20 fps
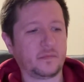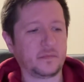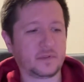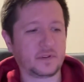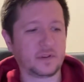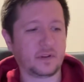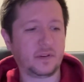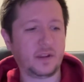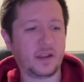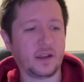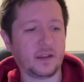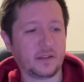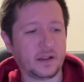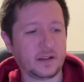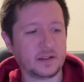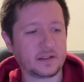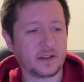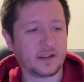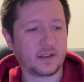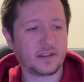So yeah,
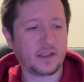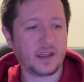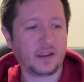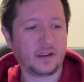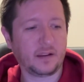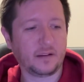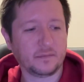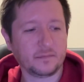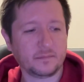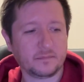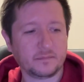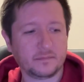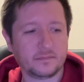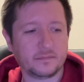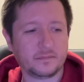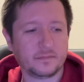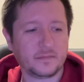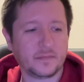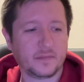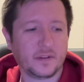that's a thing
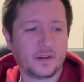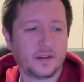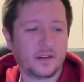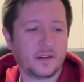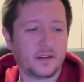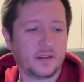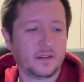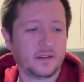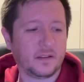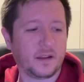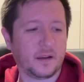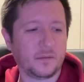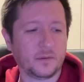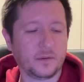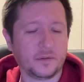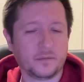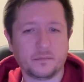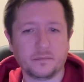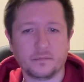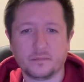that
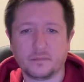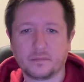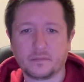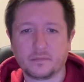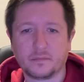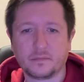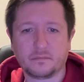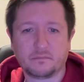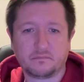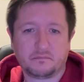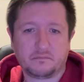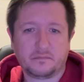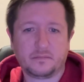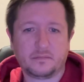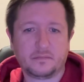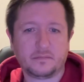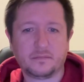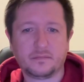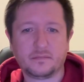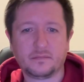would
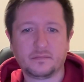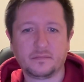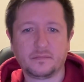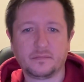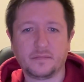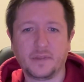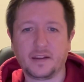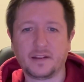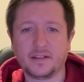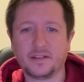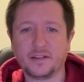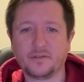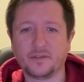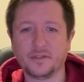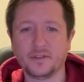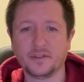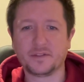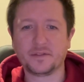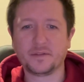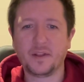make a
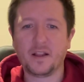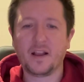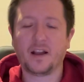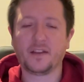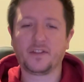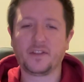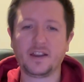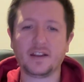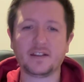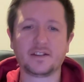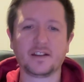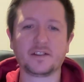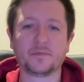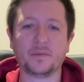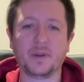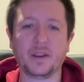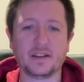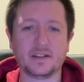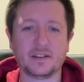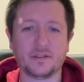difference. I think it
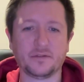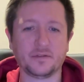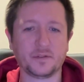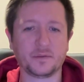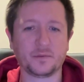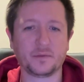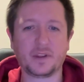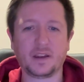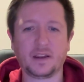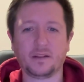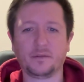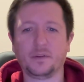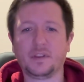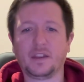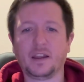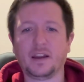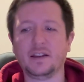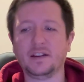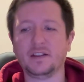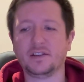does make a difference with
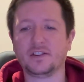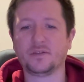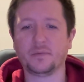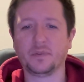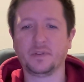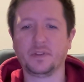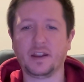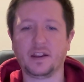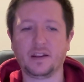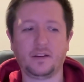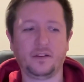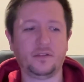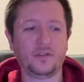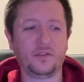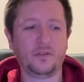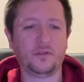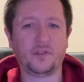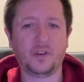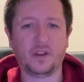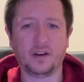that instrument there. You
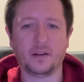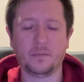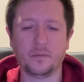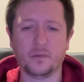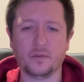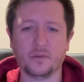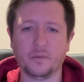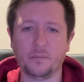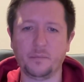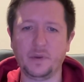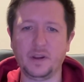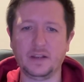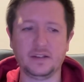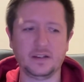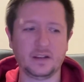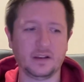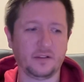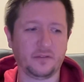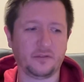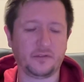do feel a more
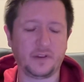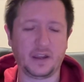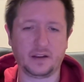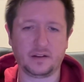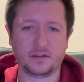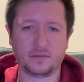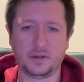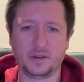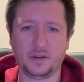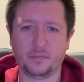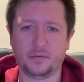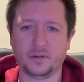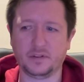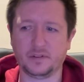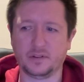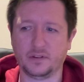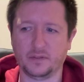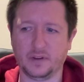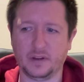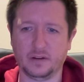immediate effect when you
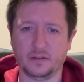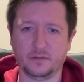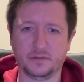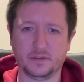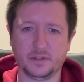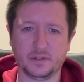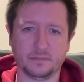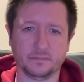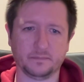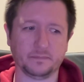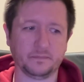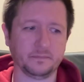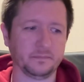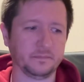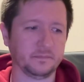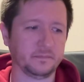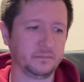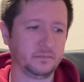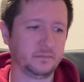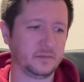push the valves,
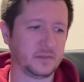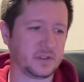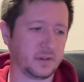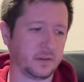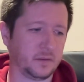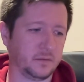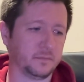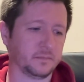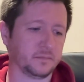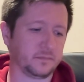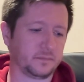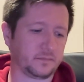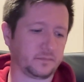so